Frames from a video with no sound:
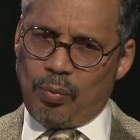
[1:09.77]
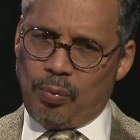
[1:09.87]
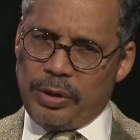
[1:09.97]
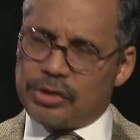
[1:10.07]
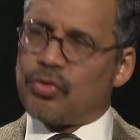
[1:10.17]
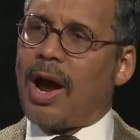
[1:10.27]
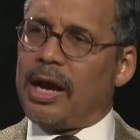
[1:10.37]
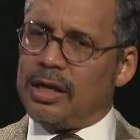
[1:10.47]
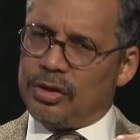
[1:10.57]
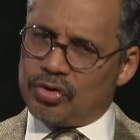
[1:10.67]
we
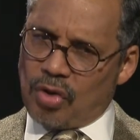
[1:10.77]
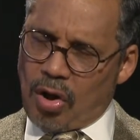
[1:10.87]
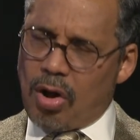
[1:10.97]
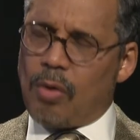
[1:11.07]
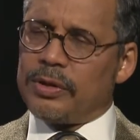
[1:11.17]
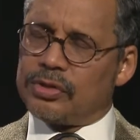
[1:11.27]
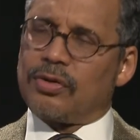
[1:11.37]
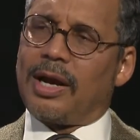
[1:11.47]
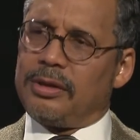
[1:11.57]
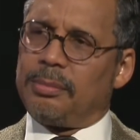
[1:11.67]
try. Mm-hmm. Always
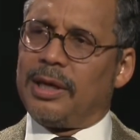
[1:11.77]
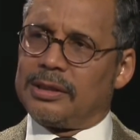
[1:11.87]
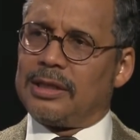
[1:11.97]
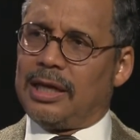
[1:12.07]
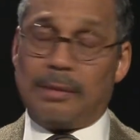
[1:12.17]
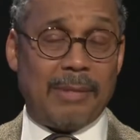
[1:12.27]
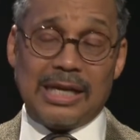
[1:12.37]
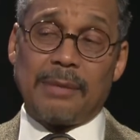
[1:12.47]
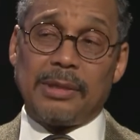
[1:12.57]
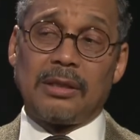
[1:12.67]
try your best at it. It may
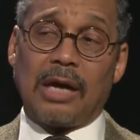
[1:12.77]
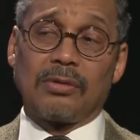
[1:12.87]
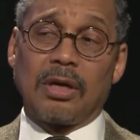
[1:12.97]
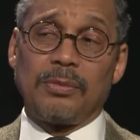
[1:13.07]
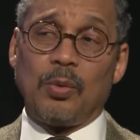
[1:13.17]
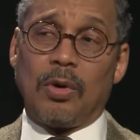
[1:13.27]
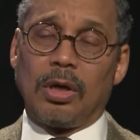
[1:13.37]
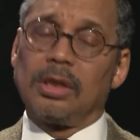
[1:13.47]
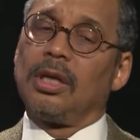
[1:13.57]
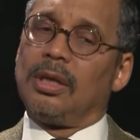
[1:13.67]
not be the outcome you
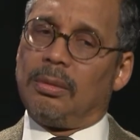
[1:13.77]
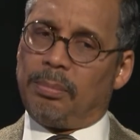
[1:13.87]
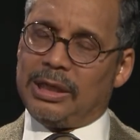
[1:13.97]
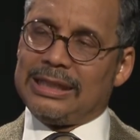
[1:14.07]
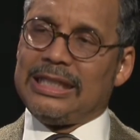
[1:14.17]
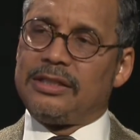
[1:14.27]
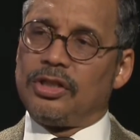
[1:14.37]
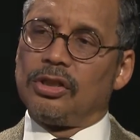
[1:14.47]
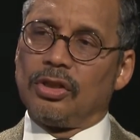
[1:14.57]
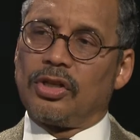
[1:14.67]
want, but at least
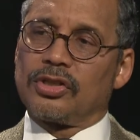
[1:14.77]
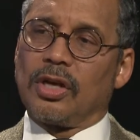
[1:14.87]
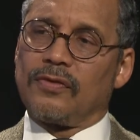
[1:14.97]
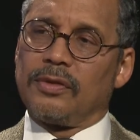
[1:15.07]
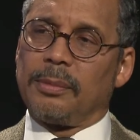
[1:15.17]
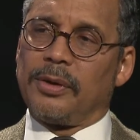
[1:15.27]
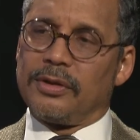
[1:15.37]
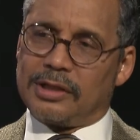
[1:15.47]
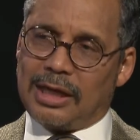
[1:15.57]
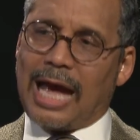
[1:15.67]
you can look yourself mm-hmm. in the mm-hmm. mirror
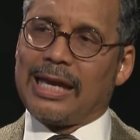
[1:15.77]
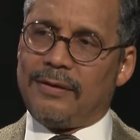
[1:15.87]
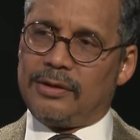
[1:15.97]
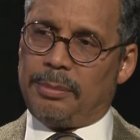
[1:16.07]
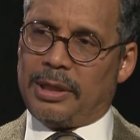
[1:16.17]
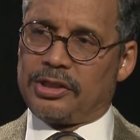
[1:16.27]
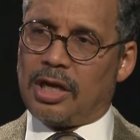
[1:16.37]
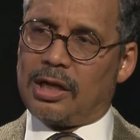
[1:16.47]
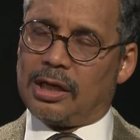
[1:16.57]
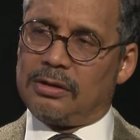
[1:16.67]
and say, I gave it the best
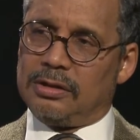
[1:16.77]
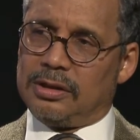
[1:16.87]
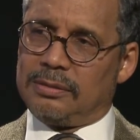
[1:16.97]
shot I could.